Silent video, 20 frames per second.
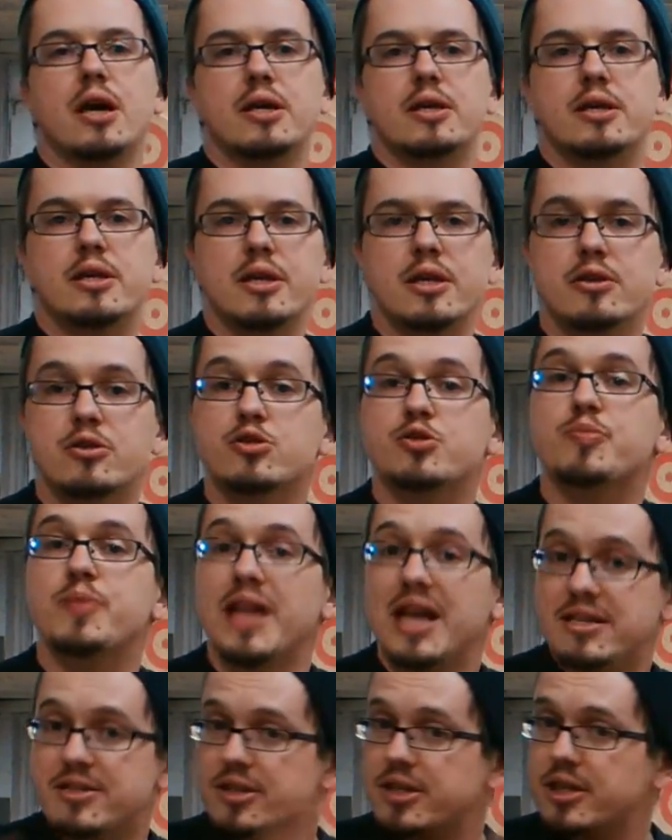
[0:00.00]
IKEA, those
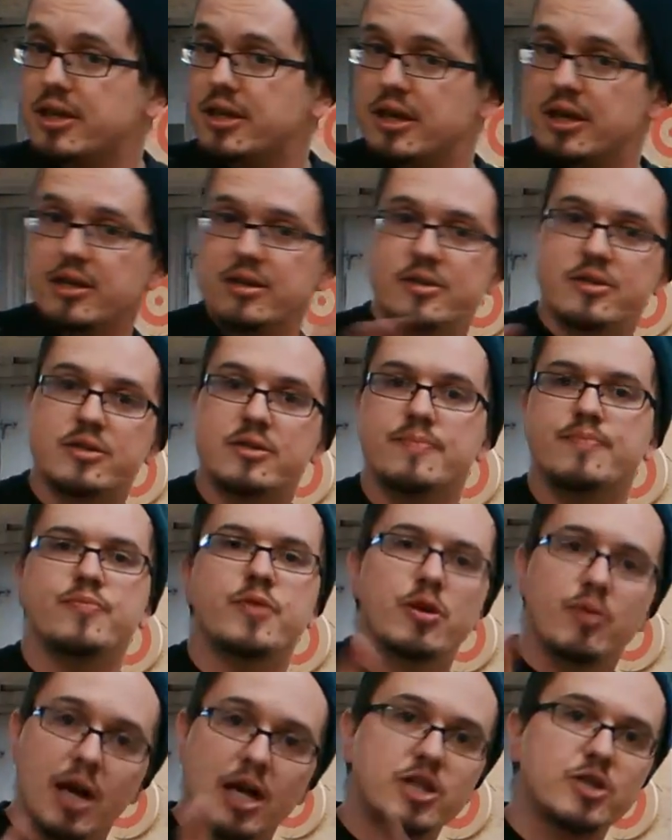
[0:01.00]
plastic kicks,
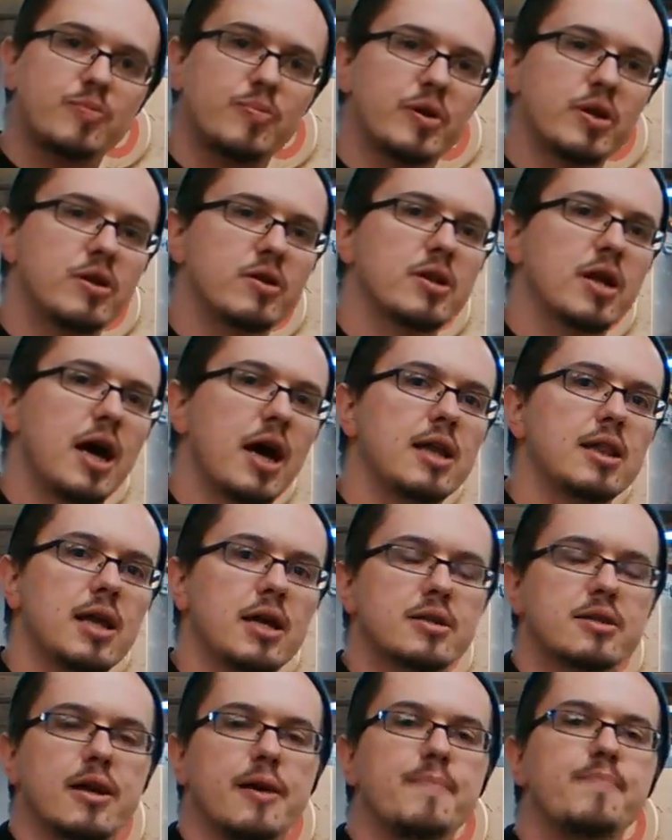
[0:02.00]
they're actually pretty good. I
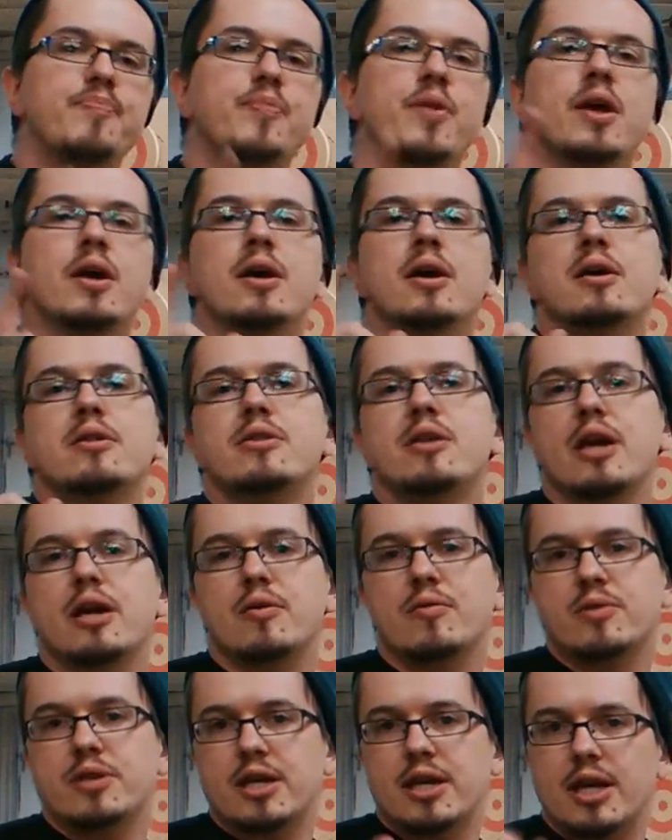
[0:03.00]
like them.
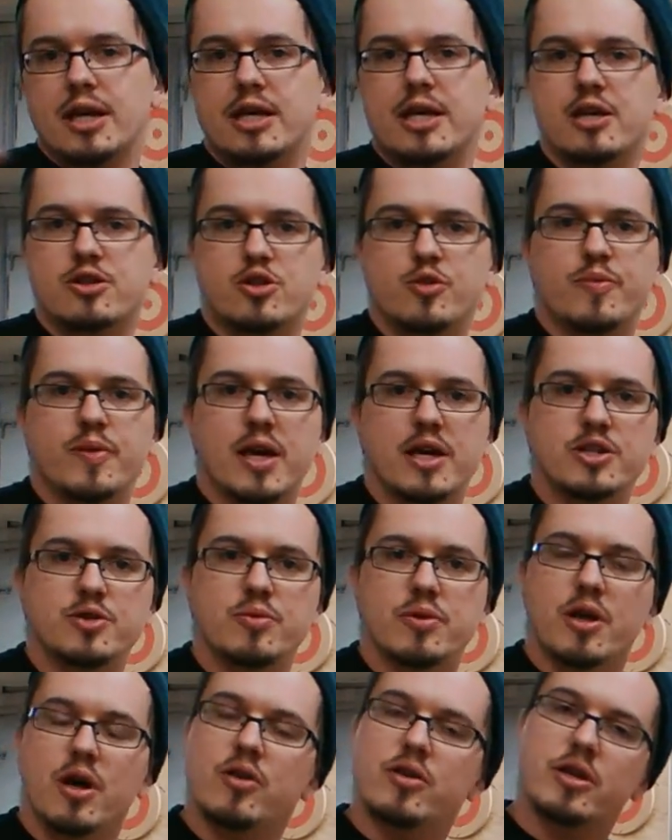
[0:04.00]
That IKEA supplies you
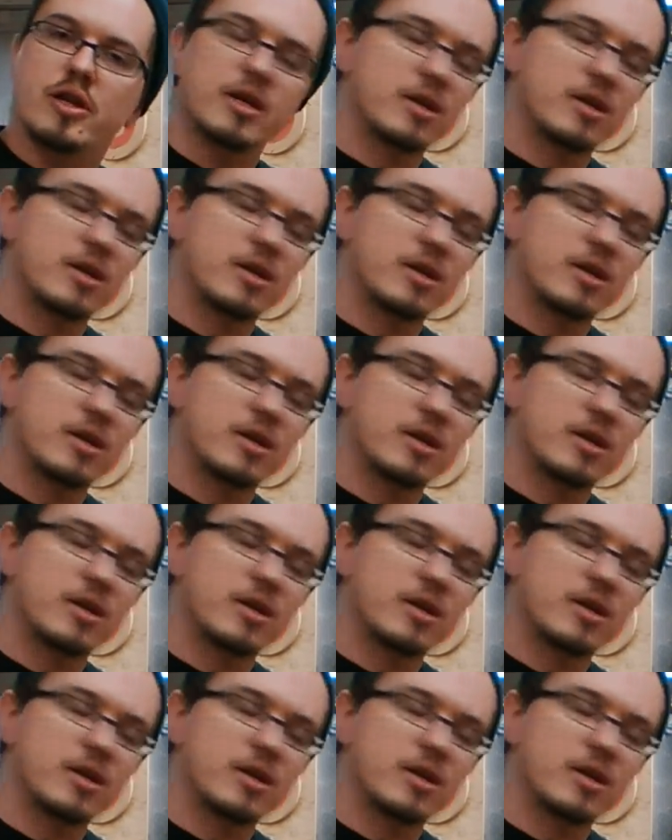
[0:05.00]
with all the